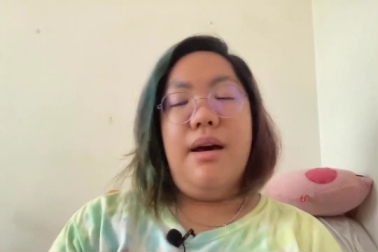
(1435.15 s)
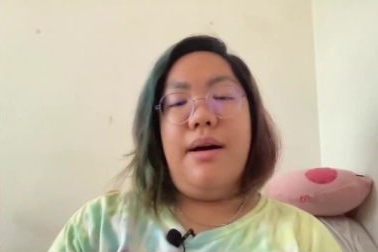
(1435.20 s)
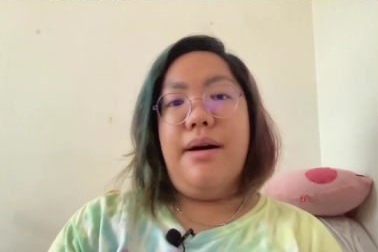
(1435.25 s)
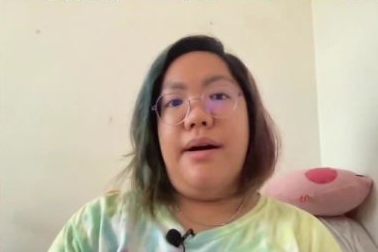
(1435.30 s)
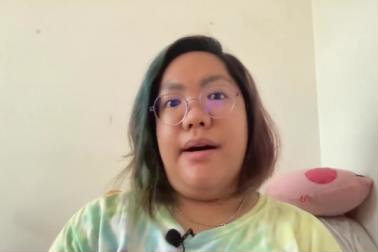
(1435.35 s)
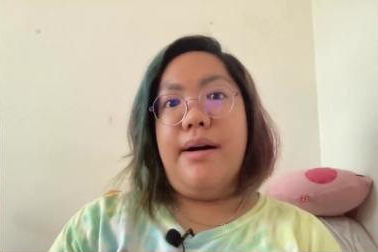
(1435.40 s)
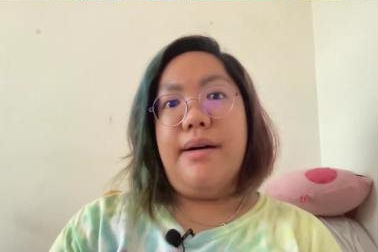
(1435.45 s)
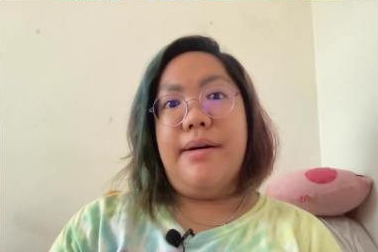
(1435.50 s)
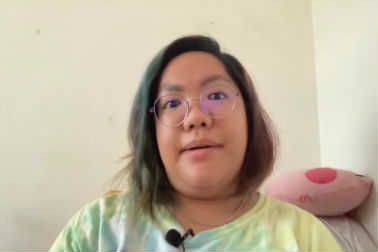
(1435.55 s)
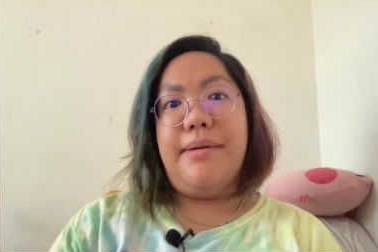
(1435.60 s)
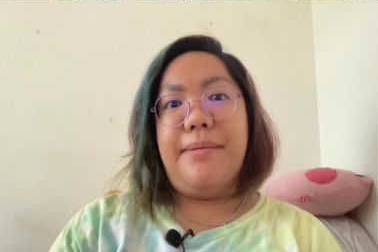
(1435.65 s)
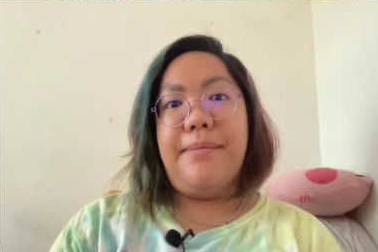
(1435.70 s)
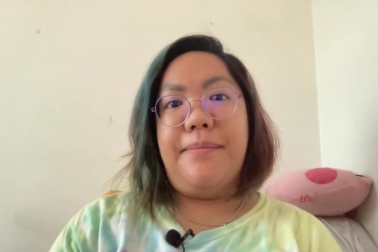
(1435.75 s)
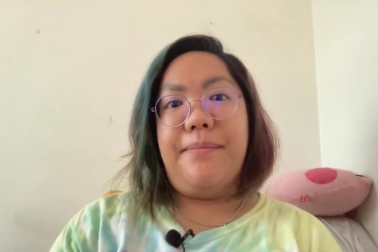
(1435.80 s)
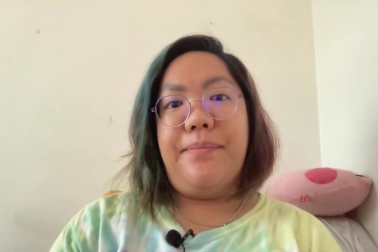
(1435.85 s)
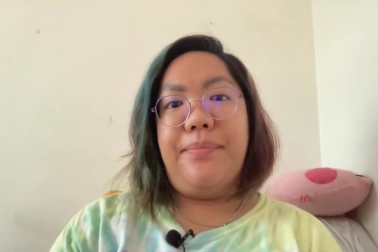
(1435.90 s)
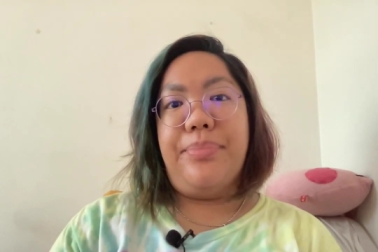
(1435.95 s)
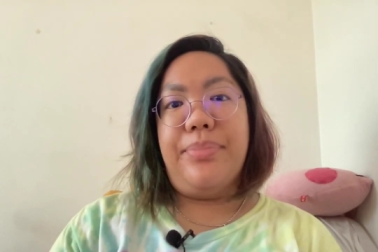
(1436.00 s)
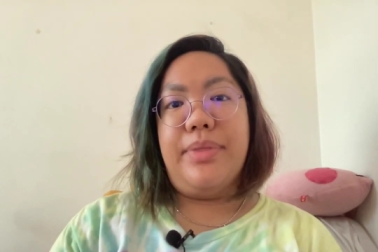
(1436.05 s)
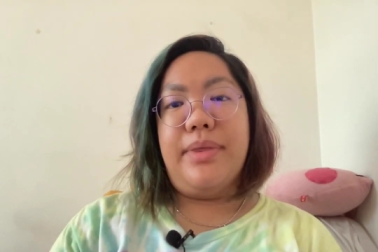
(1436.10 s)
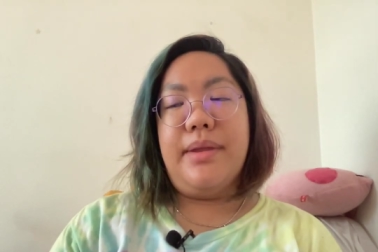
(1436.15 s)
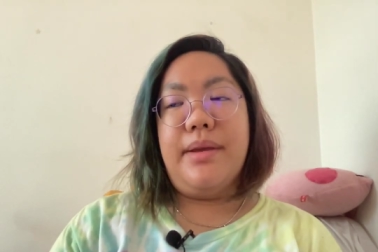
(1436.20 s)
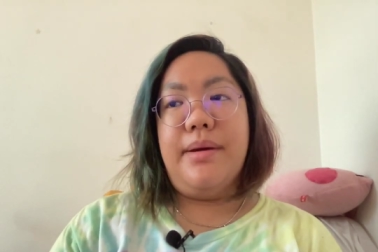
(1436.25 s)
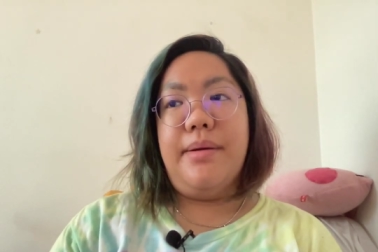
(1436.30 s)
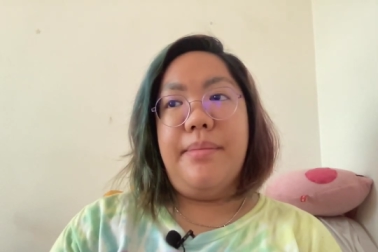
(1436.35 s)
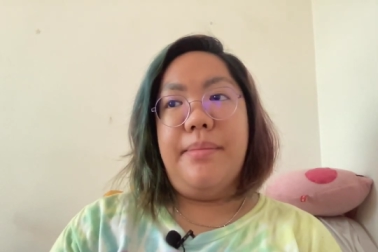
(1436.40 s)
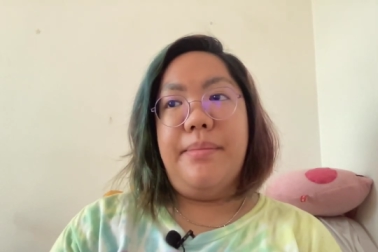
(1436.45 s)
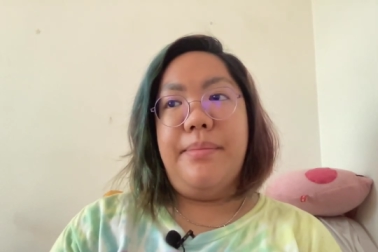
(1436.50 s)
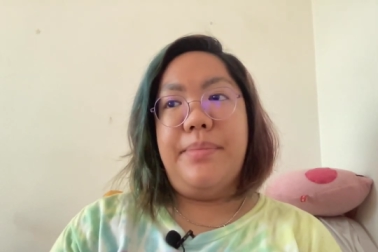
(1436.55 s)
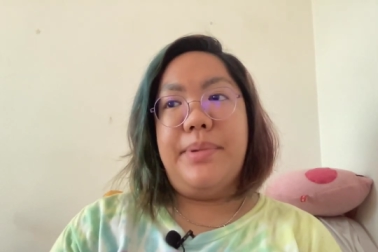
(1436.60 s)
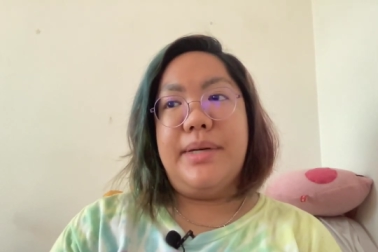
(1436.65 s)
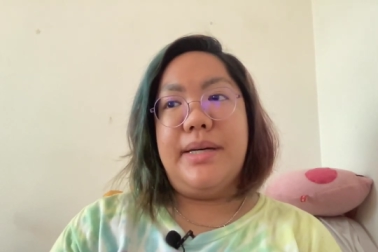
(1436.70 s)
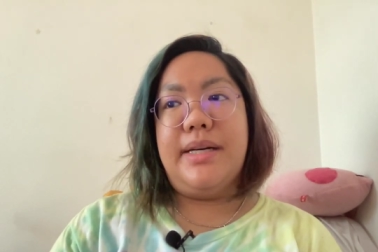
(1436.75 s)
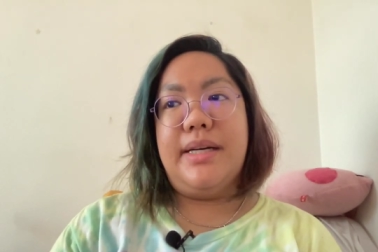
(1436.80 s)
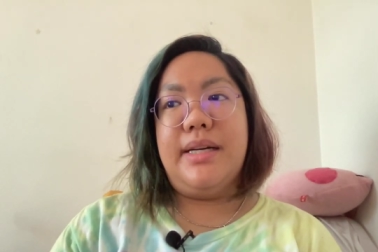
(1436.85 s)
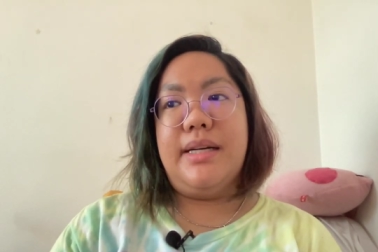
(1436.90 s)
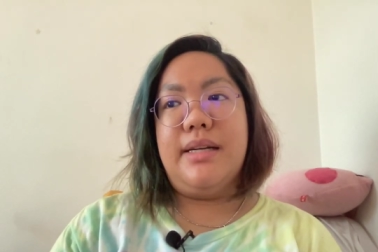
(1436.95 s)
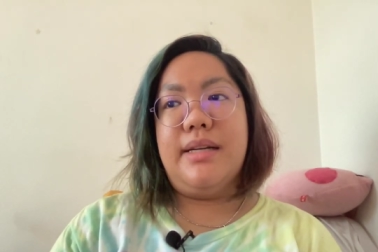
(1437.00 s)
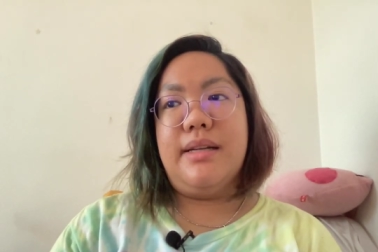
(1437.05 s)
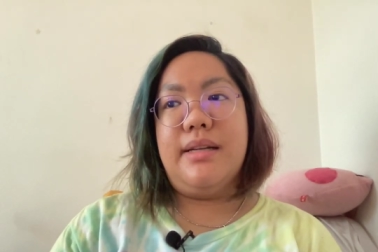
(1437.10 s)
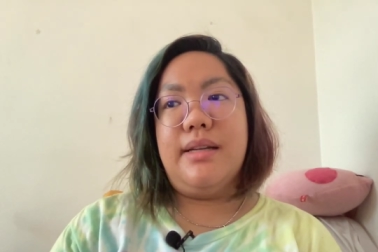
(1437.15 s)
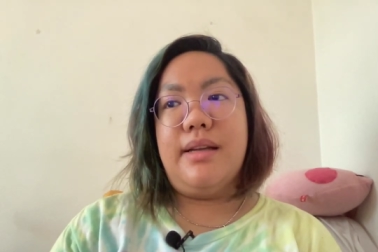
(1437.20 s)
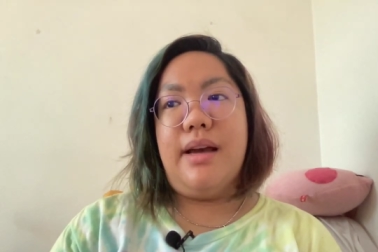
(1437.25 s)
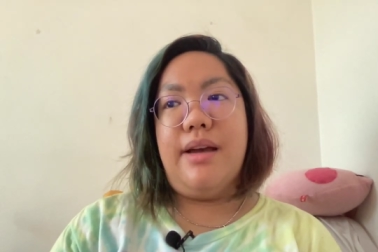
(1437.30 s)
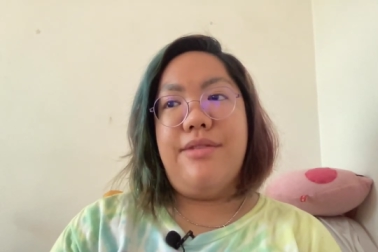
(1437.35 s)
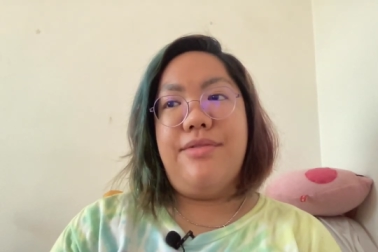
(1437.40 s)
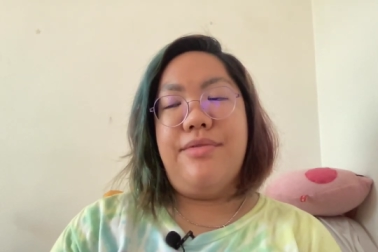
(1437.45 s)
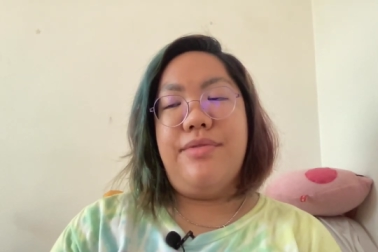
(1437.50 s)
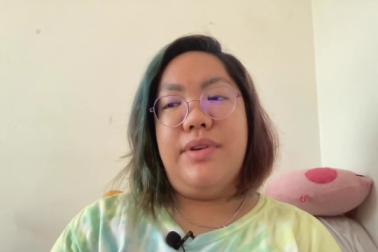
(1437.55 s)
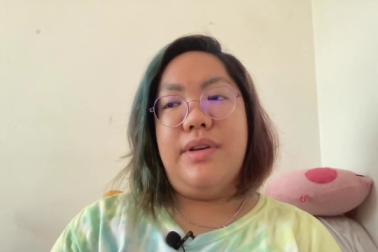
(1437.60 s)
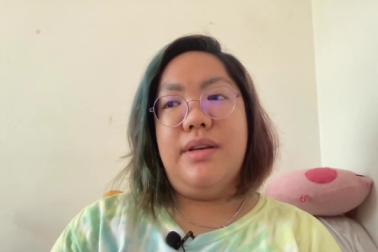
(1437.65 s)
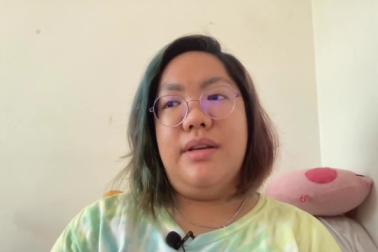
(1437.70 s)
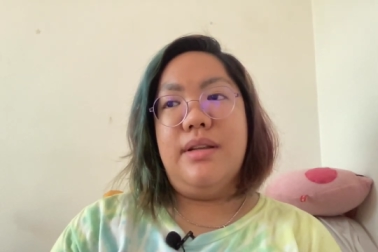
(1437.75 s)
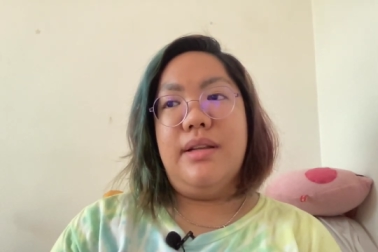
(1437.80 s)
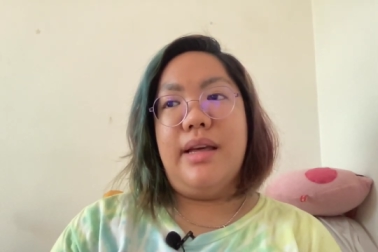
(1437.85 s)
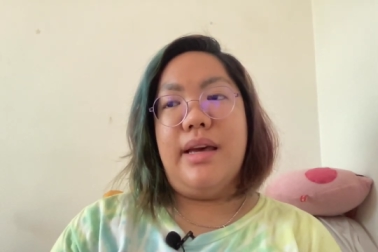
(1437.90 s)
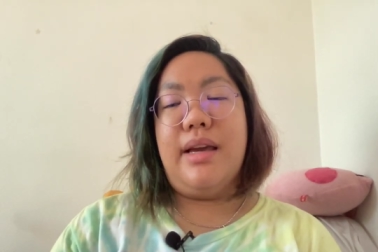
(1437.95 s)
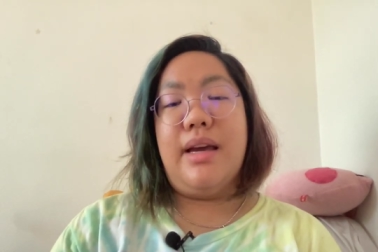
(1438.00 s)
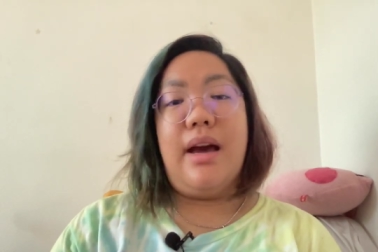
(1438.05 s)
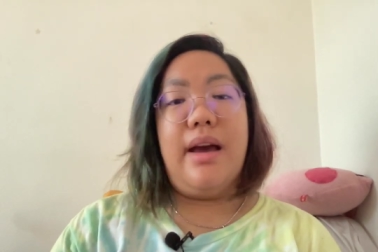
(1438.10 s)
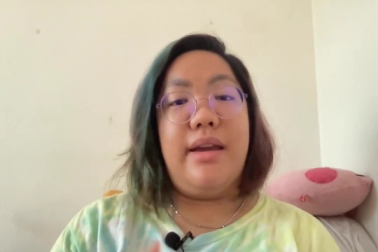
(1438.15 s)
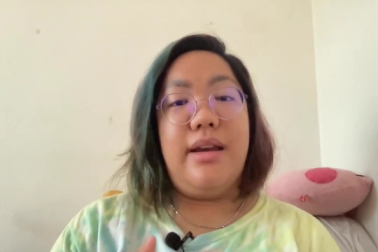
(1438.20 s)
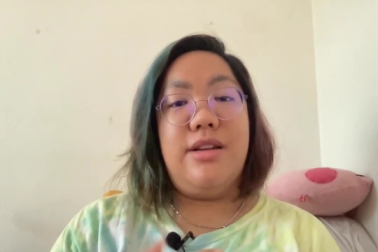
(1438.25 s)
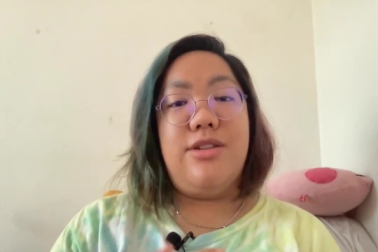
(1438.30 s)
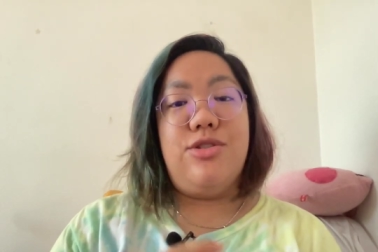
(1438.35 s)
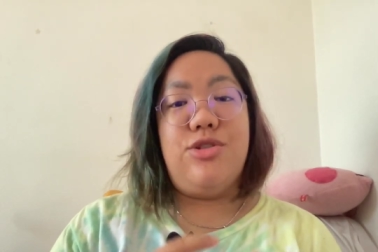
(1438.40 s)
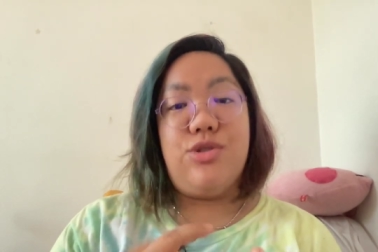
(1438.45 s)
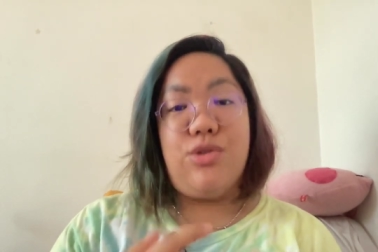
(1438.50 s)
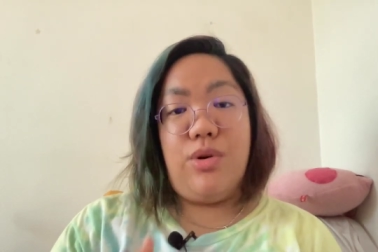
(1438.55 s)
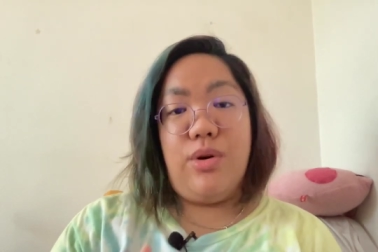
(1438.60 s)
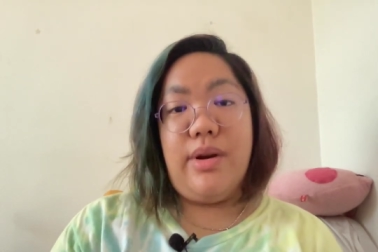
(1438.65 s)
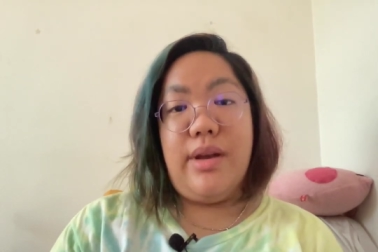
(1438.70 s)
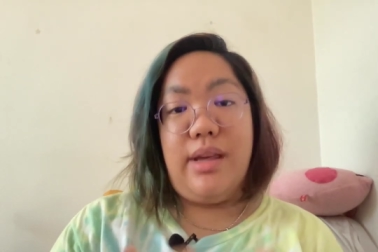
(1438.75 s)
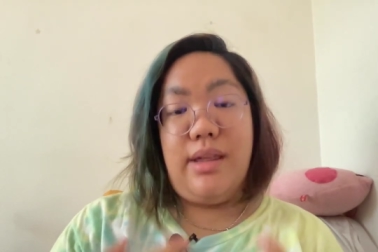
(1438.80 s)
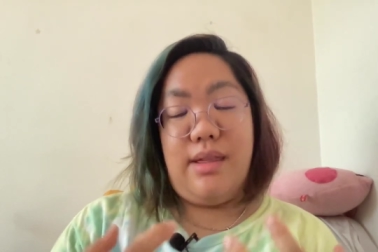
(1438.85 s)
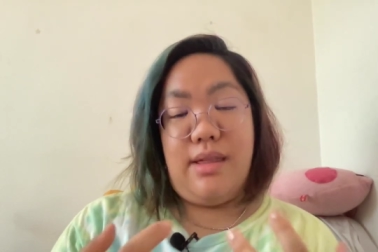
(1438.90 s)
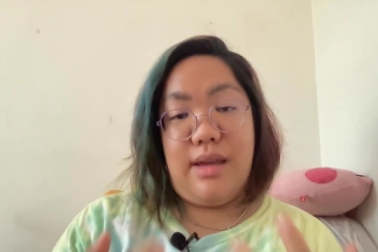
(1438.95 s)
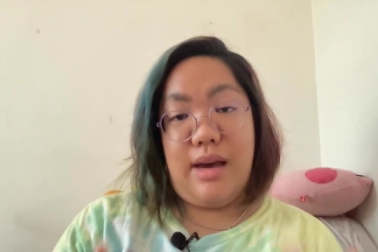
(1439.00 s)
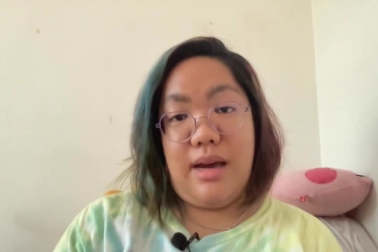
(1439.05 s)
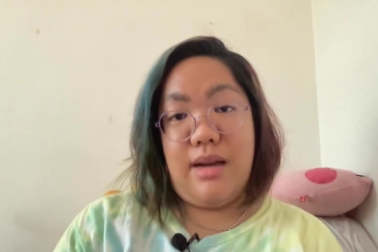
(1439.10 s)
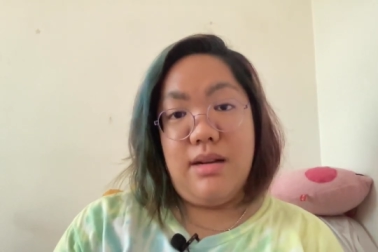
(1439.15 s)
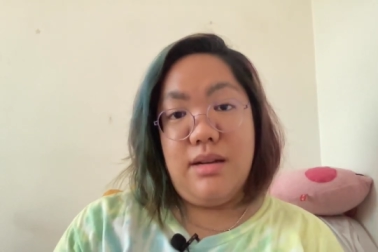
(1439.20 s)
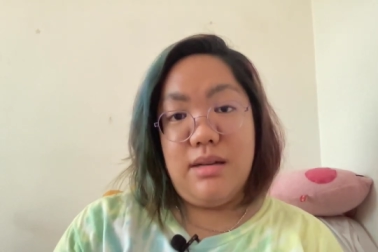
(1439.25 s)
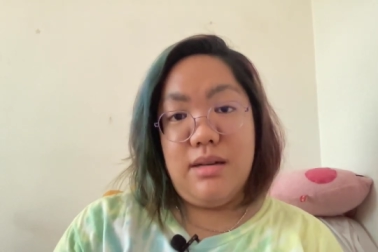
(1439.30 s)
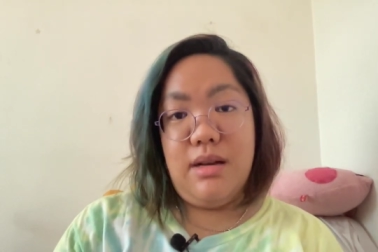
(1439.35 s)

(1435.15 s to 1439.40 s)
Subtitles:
But I feel like I enjoy that